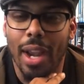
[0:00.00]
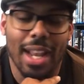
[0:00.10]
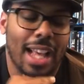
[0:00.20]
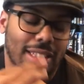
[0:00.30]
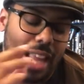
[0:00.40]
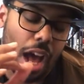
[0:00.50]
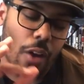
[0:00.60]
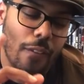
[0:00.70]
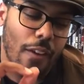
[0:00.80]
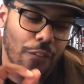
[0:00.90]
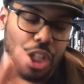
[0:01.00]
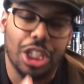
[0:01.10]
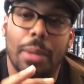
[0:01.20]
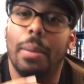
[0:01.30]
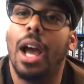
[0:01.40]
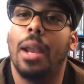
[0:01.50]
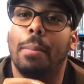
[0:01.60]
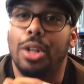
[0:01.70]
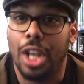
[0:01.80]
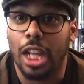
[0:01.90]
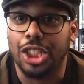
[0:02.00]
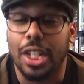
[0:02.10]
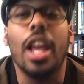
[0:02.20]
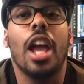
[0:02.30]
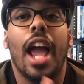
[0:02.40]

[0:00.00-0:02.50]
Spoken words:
And has now officially begun production.